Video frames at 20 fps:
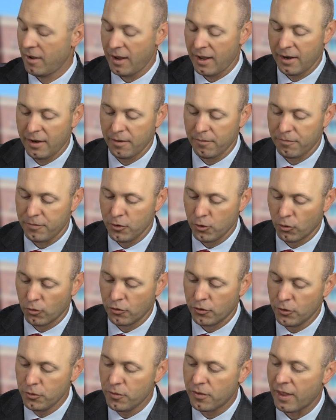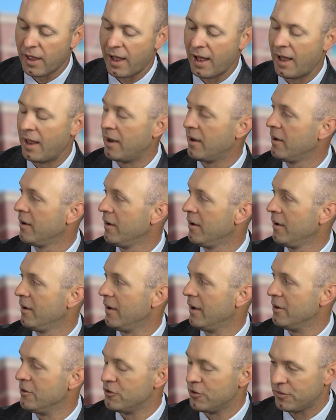And if you'll do that
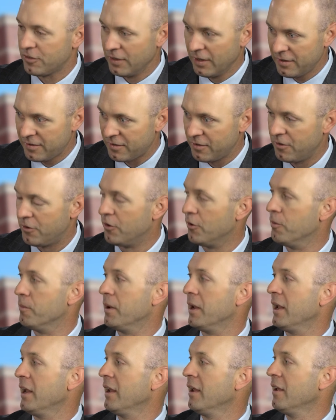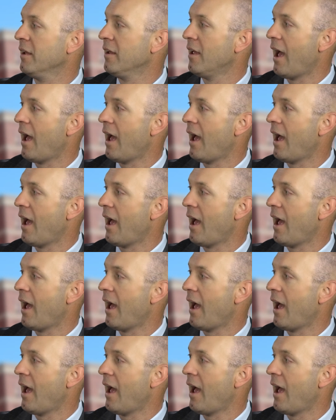and just listen to me,